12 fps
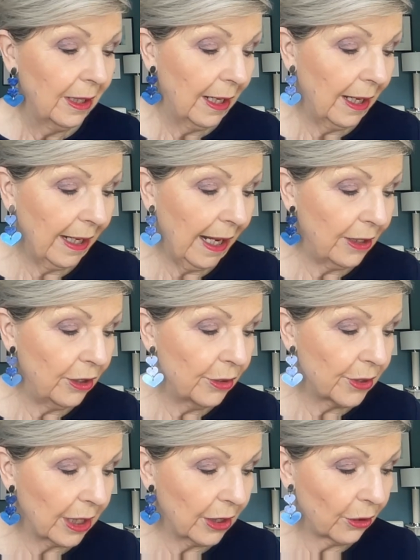again,
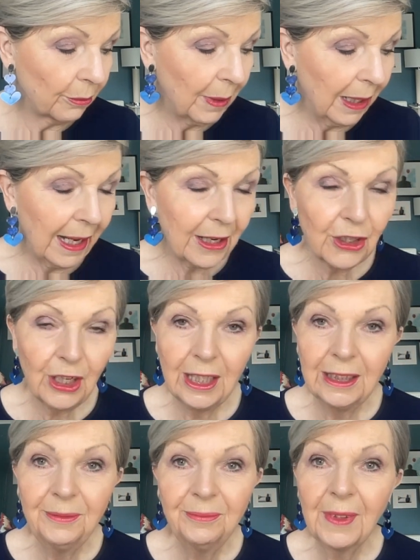using it on my lash
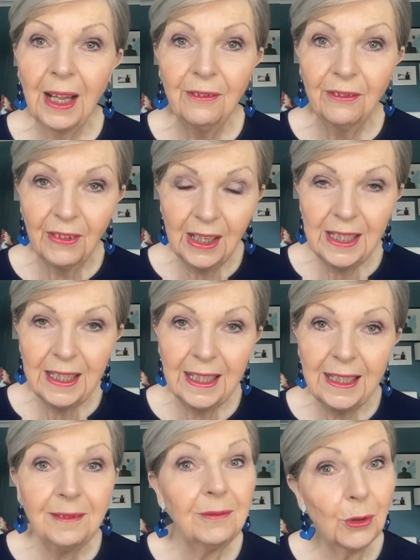line. And
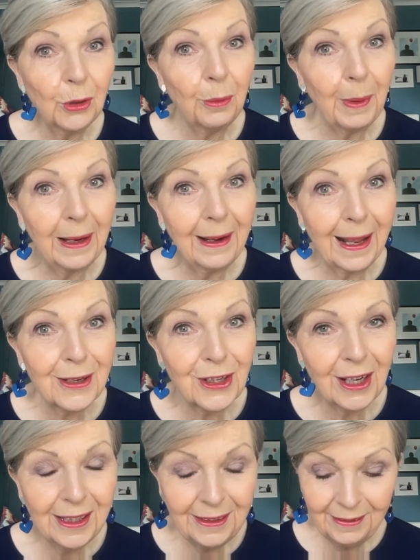finally, talking about lash
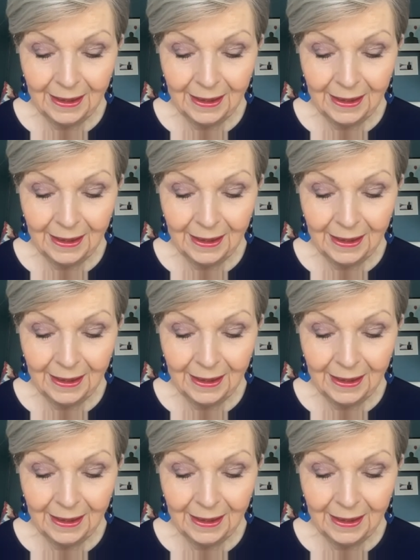line,